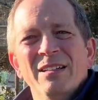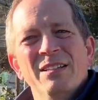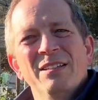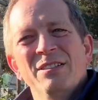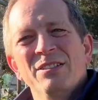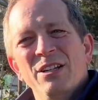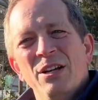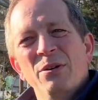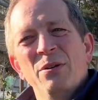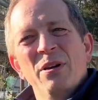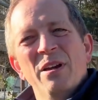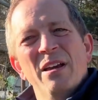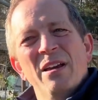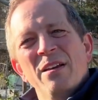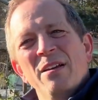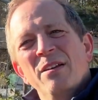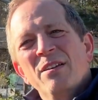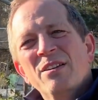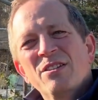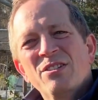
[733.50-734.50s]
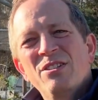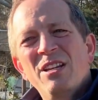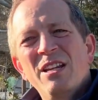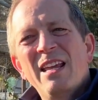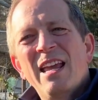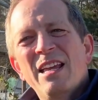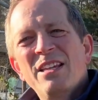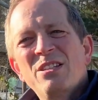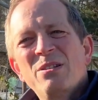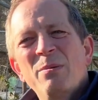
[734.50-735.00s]
So consider
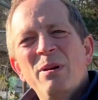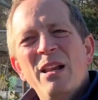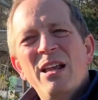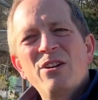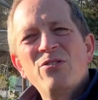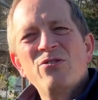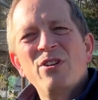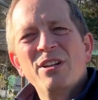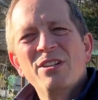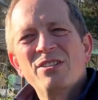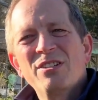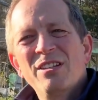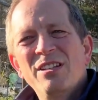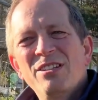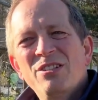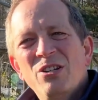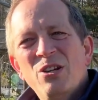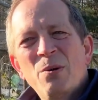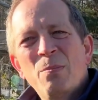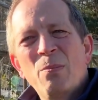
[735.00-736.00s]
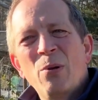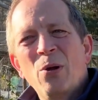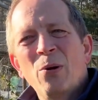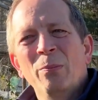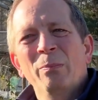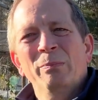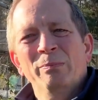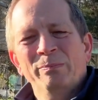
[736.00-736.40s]
getting some electrics into your plot.